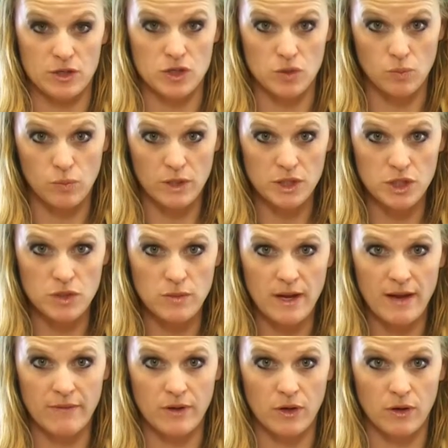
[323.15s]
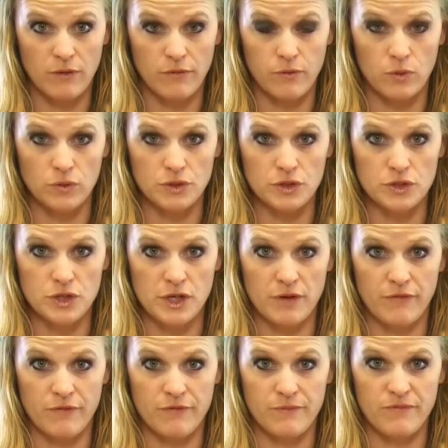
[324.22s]
So once you have it all folded, you're going
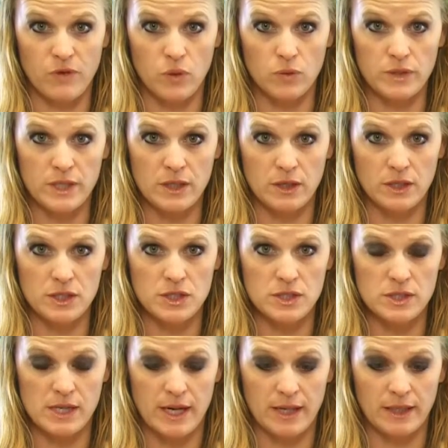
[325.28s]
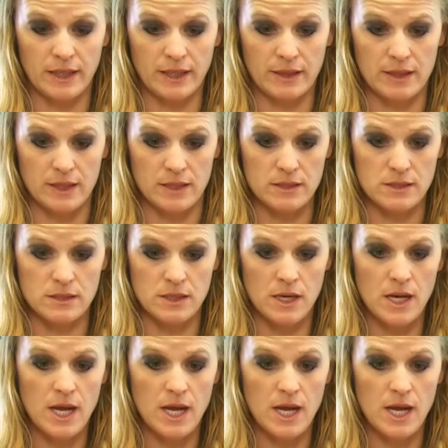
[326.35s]
to fold it on its side like this,